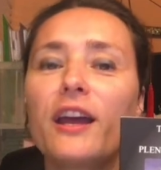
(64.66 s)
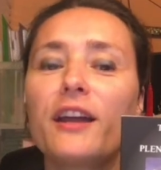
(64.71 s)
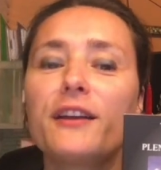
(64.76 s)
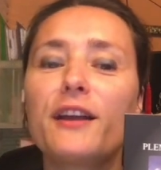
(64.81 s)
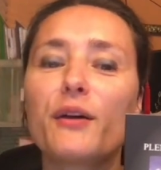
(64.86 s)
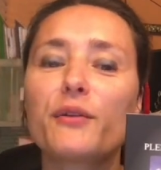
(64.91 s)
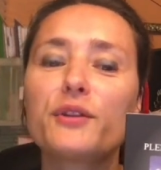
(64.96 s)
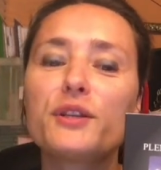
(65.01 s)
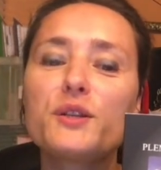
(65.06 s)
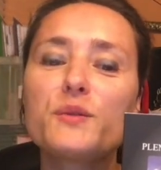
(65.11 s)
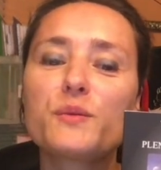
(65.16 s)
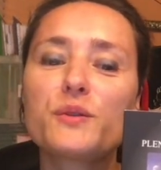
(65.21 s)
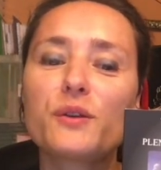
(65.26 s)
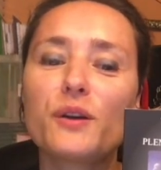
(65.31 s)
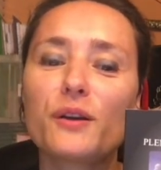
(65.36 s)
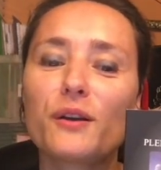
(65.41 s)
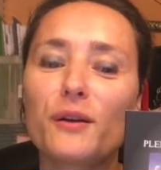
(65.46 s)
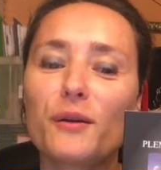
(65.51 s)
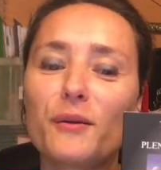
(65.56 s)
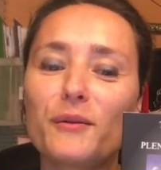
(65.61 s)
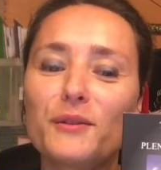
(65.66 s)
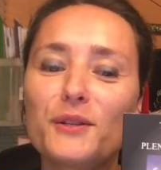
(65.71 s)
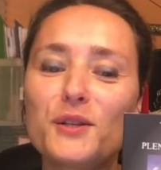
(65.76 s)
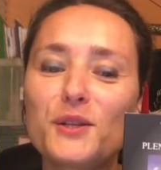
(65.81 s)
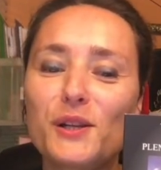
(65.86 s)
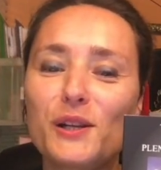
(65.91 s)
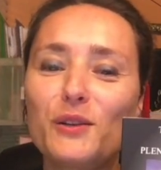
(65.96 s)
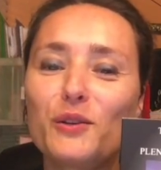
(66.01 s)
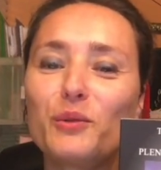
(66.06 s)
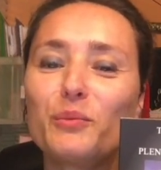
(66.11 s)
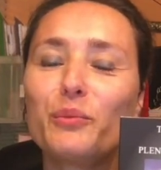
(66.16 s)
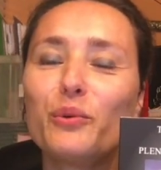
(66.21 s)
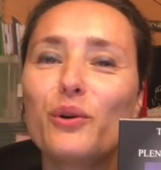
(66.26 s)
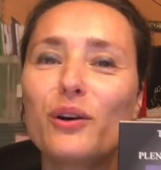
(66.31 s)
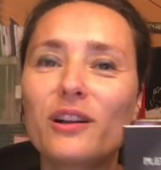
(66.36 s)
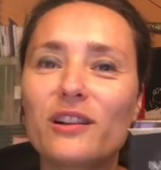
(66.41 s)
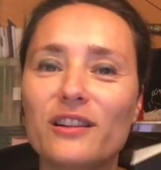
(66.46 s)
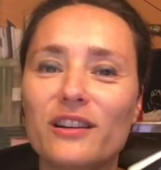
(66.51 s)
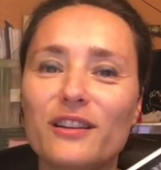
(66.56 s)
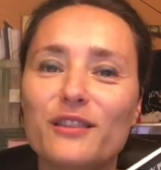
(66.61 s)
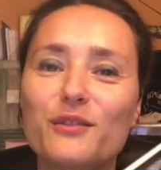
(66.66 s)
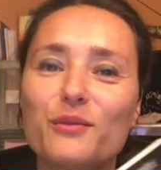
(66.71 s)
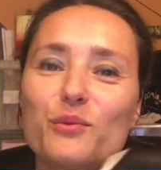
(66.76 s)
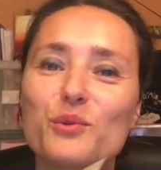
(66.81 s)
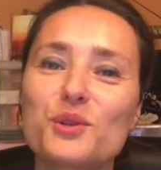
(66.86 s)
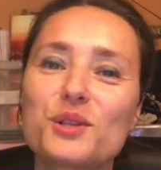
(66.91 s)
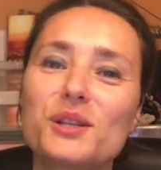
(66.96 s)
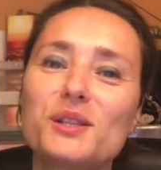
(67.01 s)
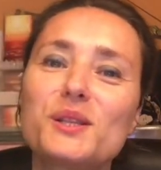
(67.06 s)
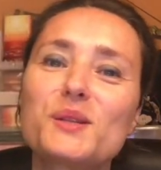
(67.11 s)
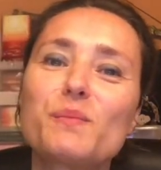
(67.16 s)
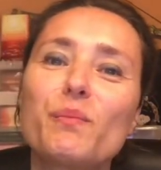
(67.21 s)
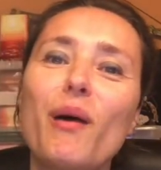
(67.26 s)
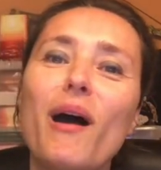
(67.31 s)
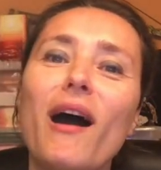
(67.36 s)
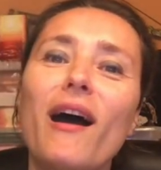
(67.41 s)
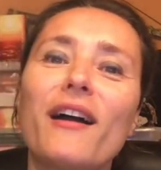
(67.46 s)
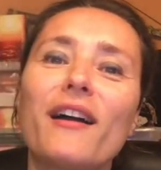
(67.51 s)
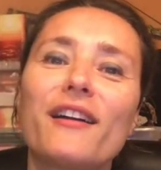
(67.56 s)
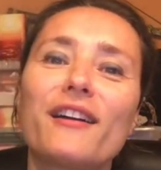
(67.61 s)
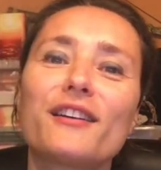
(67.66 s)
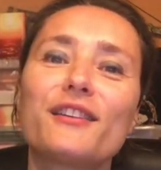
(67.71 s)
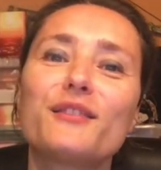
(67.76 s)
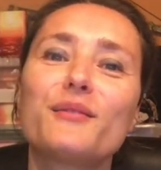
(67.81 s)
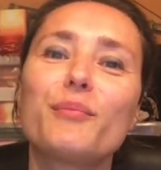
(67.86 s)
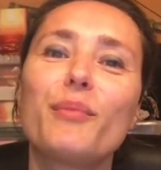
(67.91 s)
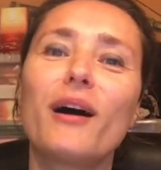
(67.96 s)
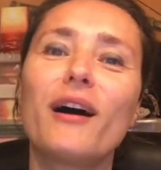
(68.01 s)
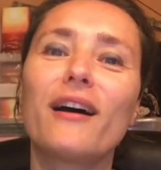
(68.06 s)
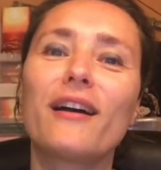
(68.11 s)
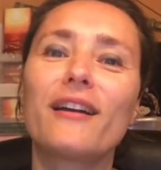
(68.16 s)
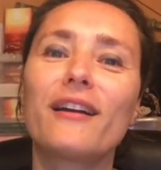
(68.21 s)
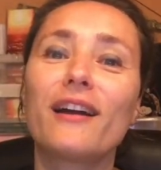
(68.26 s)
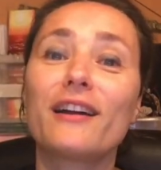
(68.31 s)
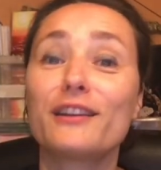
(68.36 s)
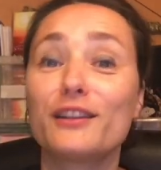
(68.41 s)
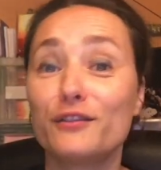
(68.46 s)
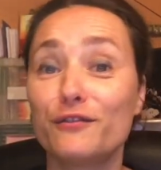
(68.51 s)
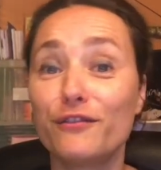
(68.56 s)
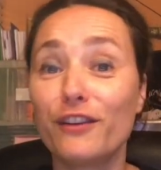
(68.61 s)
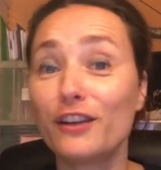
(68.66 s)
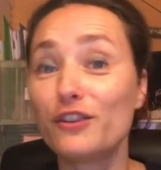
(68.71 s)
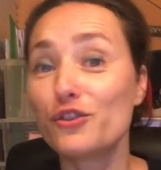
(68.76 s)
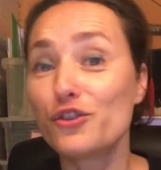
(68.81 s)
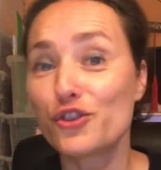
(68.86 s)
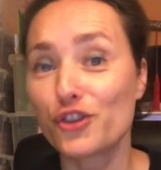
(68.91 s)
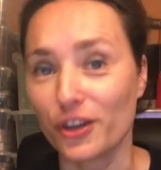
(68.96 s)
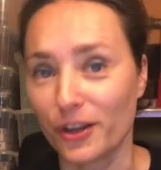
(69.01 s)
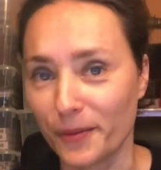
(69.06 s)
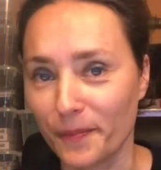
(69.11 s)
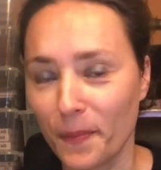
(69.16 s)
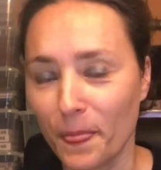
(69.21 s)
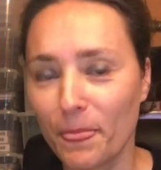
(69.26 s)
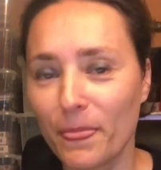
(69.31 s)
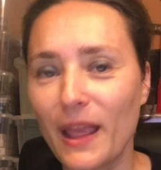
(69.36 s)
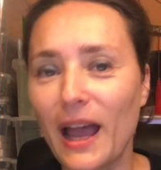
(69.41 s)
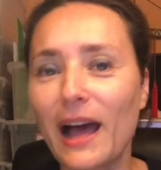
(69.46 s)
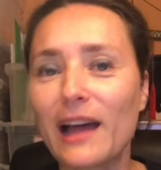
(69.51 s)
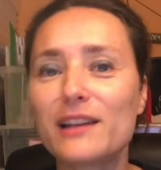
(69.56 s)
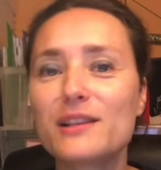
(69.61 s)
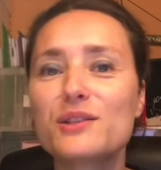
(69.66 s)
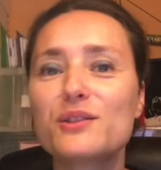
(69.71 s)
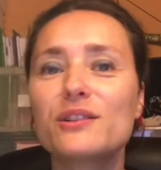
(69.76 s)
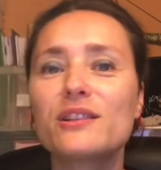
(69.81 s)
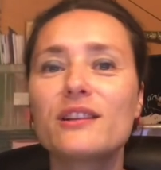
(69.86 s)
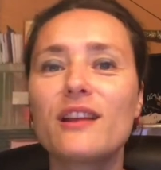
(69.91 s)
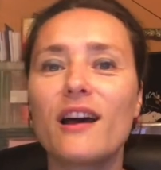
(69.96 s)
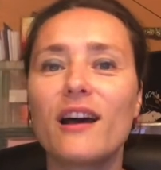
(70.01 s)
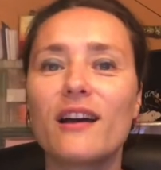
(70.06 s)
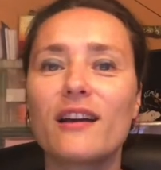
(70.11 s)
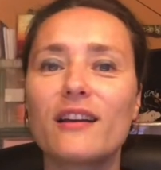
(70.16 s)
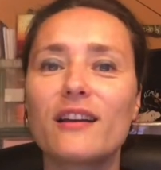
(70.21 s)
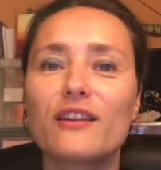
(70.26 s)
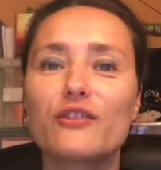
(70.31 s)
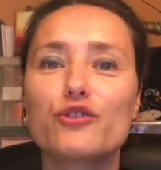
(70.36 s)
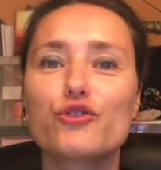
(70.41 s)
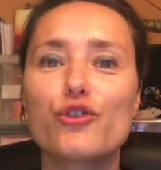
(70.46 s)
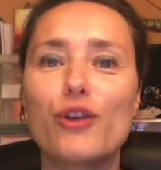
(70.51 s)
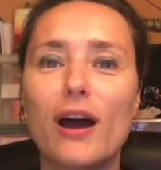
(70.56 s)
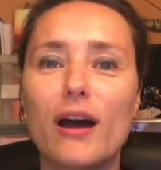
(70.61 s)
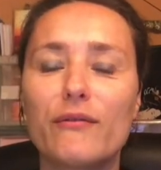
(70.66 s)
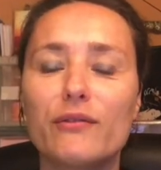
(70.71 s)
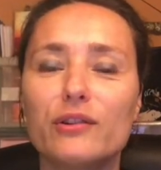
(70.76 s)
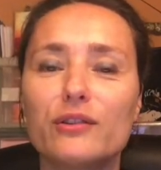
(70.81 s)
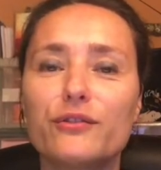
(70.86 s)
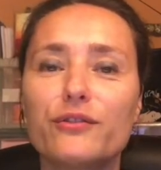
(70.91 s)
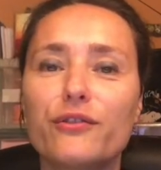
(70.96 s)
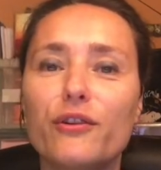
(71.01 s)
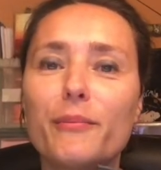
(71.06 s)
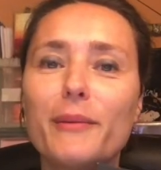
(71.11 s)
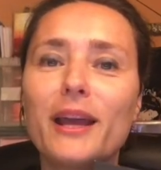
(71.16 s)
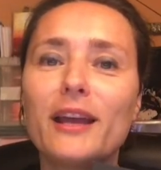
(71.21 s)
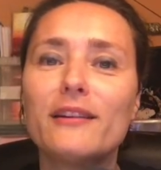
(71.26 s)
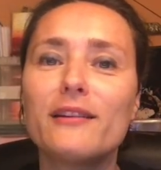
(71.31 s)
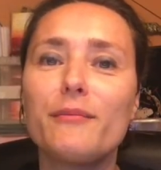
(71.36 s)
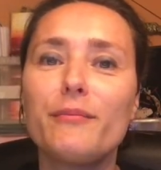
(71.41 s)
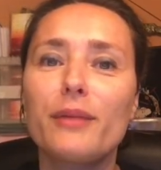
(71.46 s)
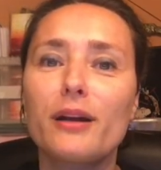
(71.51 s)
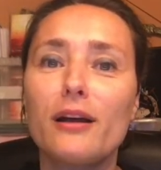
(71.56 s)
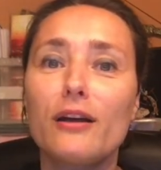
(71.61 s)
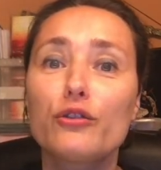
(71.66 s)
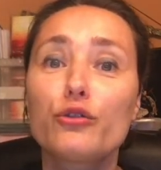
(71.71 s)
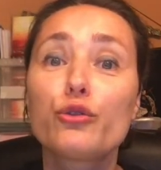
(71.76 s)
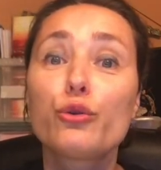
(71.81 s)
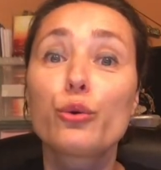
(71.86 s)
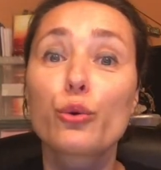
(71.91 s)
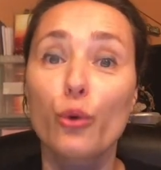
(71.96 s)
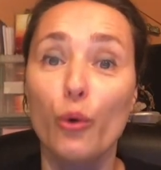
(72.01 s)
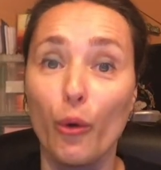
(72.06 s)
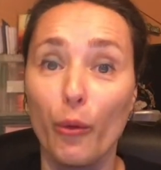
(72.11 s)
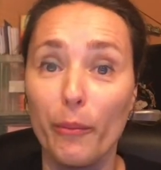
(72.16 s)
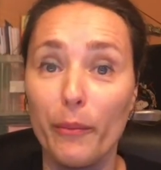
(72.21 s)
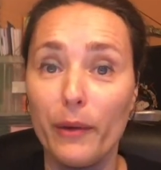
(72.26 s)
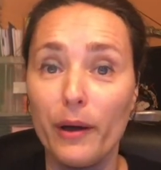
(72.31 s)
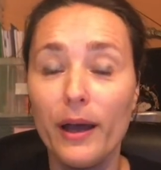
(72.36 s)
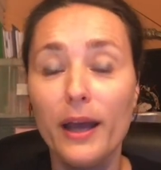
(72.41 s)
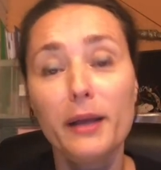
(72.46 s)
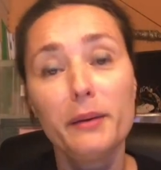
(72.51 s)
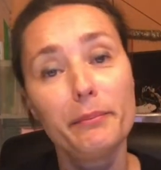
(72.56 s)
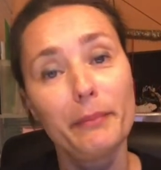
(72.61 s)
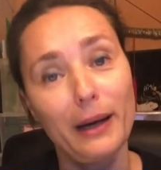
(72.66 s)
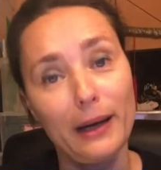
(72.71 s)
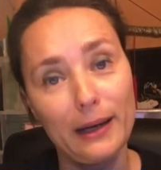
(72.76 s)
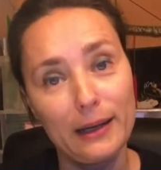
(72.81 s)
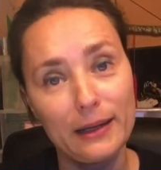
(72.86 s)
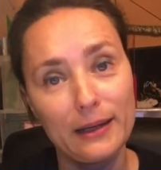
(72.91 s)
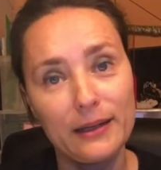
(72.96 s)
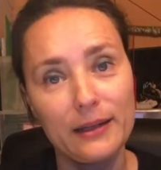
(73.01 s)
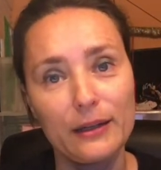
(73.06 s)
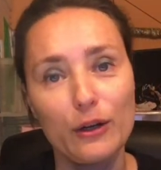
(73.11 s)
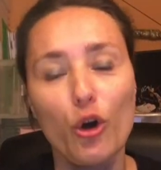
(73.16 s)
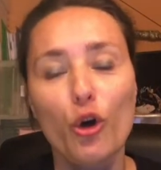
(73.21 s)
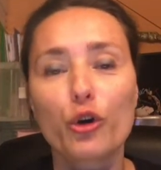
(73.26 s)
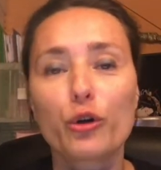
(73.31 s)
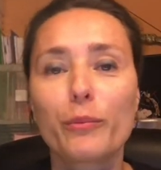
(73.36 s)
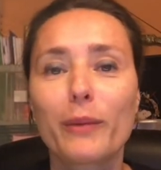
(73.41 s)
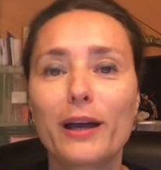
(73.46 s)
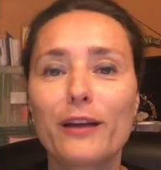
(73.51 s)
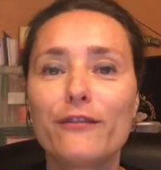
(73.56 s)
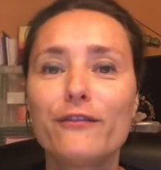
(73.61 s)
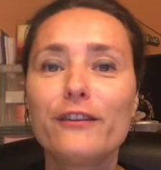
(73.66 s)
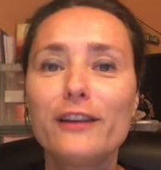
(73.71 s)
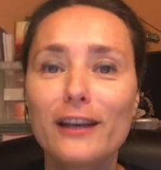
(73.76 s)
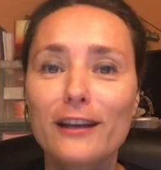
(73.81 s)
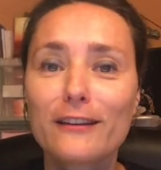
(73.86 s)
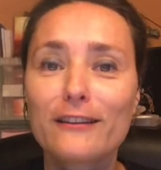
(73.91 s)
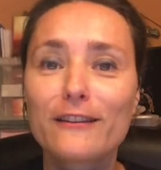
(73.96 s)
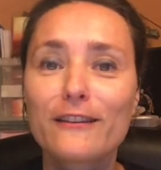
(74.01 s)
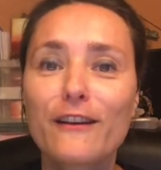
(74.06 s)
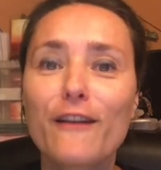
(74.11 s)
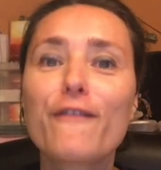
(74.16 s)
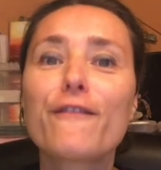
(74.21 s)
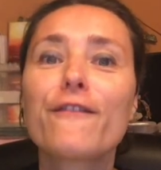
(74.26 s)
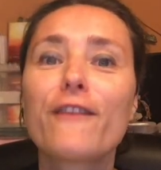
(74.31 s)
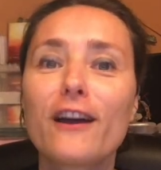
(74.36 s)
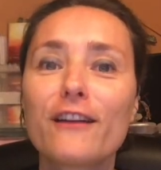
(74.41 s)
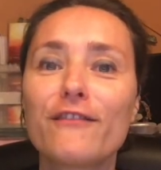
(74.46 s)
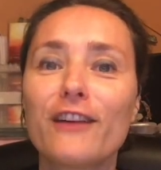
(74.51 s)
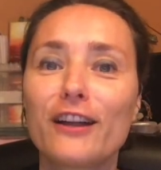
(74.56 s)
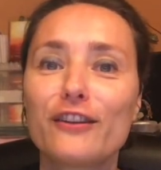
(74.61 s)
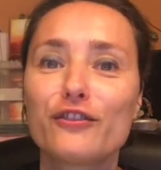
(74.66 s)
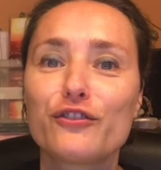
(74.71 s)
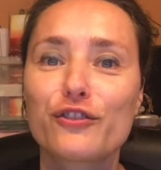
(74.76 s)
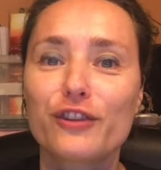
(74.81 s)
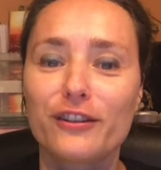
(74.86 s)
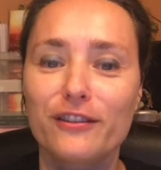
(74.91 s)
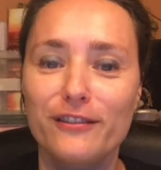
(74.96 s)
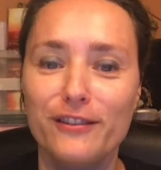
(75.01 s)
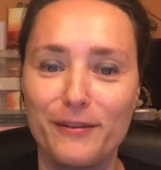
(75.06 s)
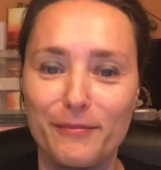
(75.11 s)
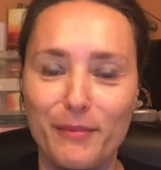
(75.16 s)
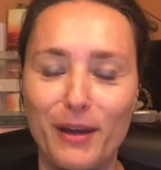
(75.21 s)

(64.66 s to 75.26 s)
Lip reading: Now, this little booklet was inspired by an adventure. Alison and I travelled from Edinburgh to Rome and back on my Fiat 500,